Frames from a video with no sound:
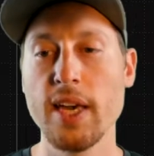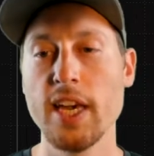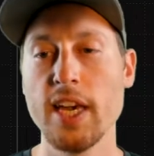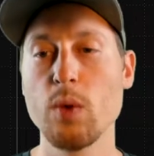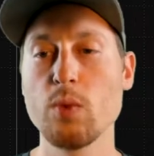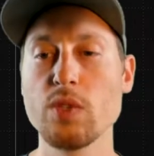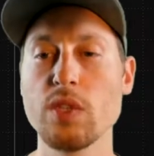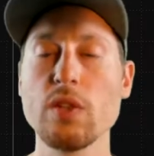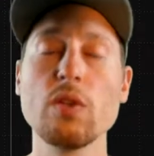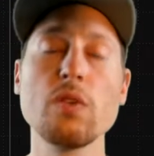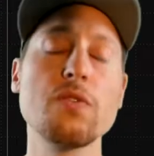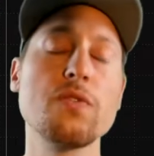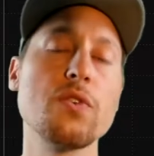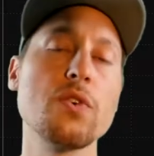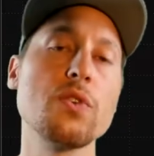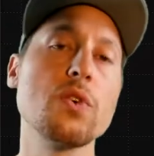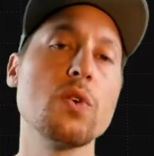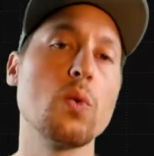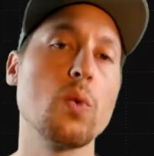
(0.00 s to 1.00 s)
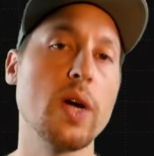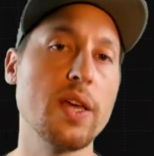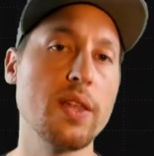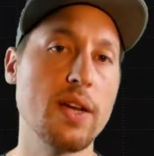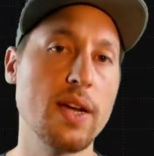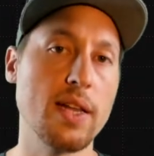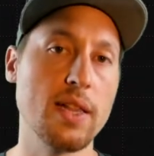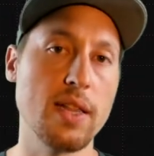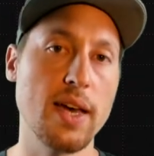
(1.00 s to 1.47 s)
It was a little further away
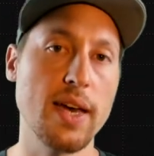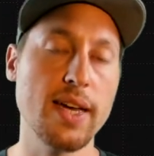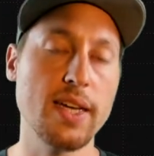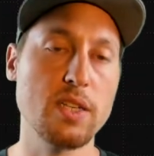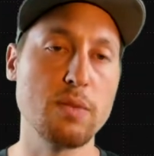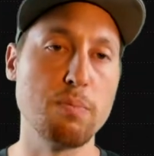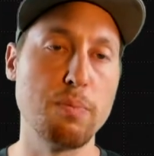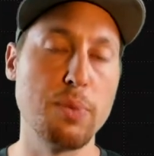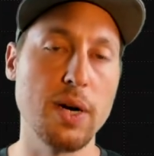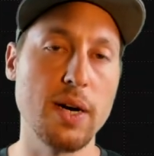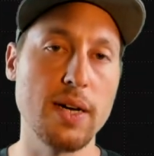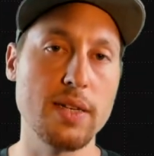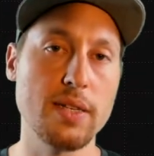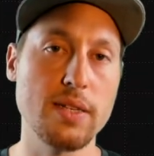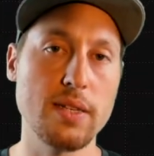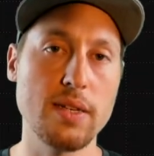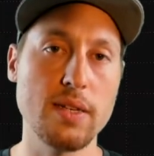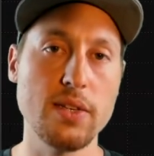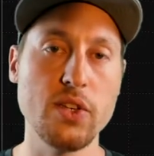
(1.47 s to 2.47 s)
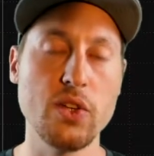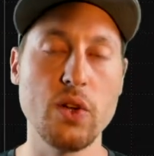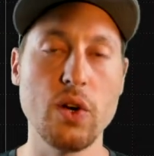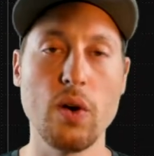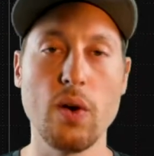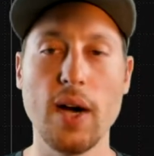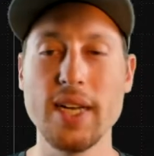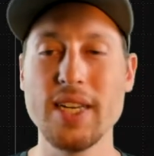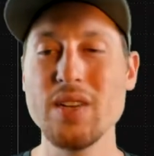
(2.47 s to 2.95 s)
than I liked, but you
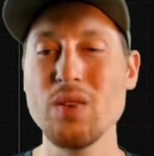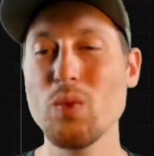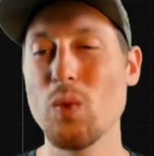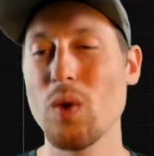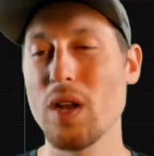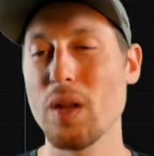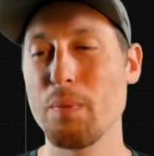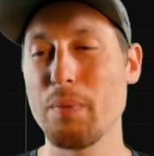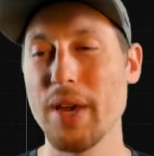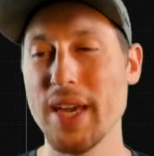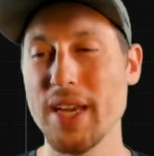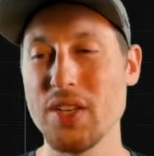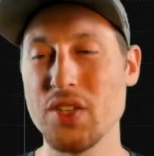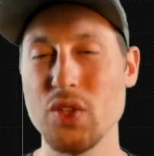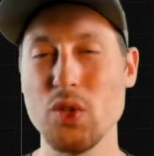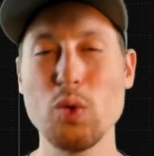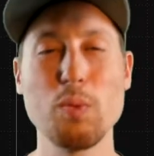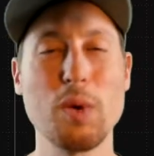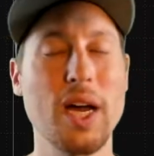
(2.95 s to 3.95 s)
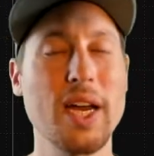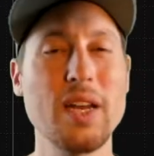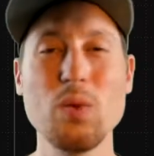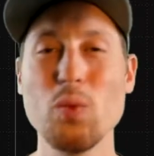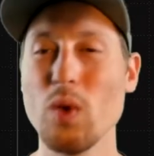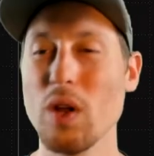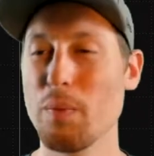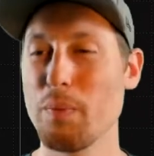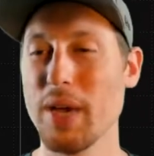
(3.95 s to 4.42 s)
know, I didn't want to pay too much. I
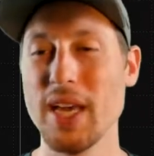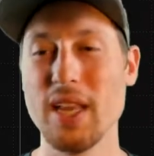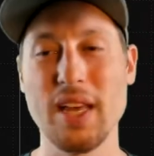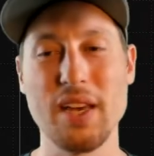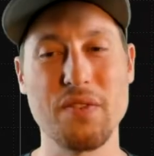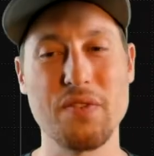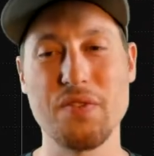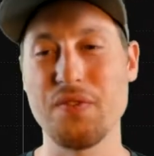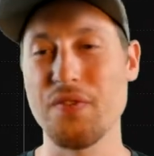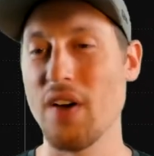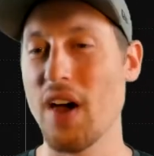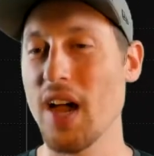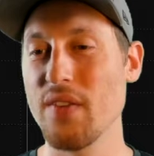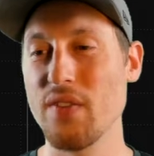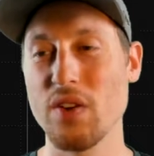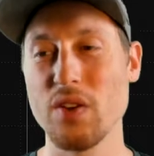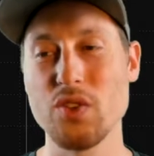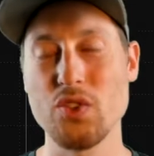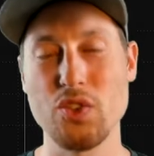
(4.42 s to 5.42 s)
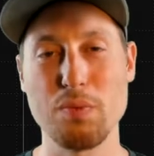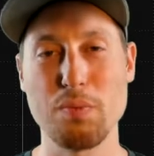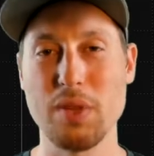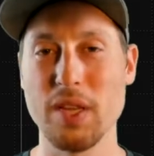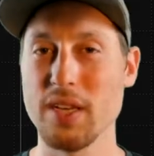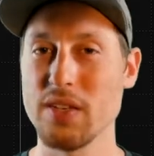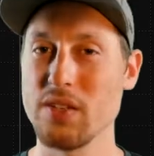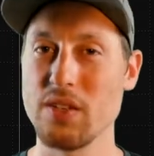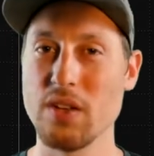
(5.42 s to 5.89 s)
didn't want to pay like
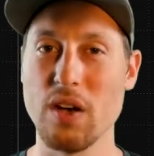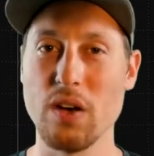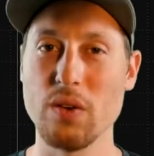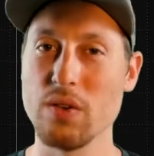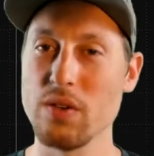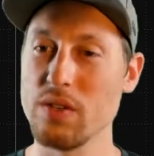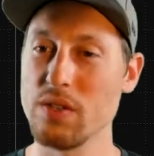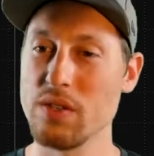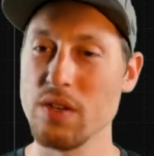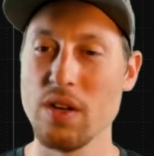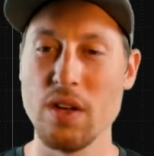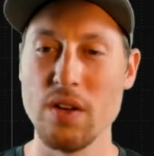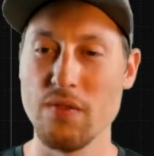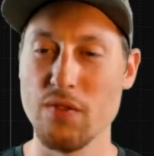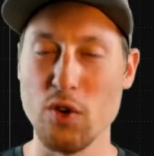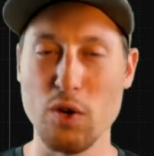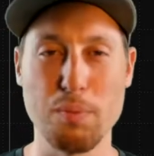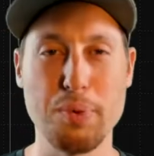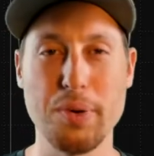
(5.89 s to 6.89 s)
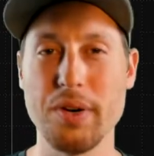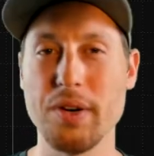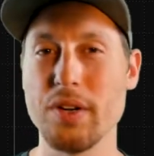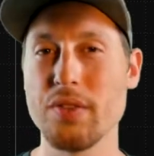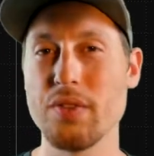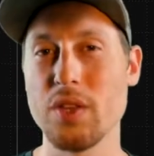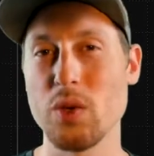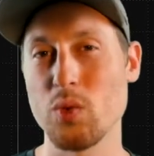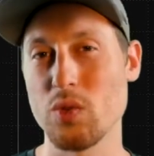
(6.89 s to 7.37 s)
$500+ for a
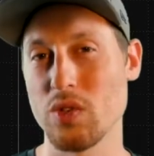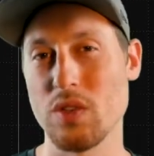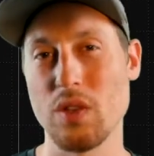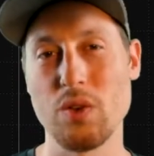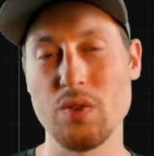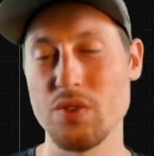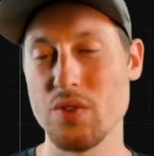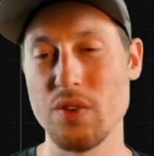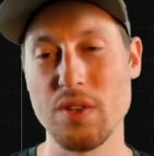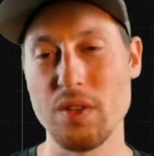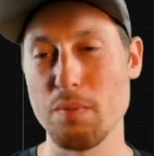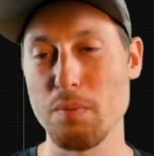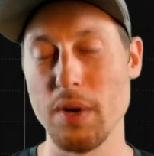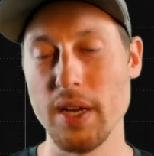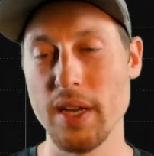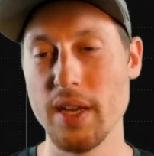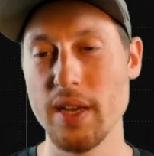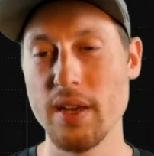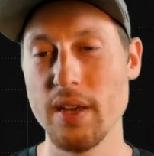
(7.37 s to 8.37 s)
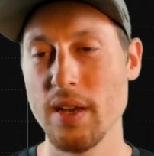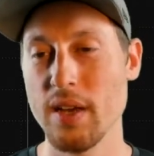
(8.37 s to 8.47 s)
put that was closer to the money.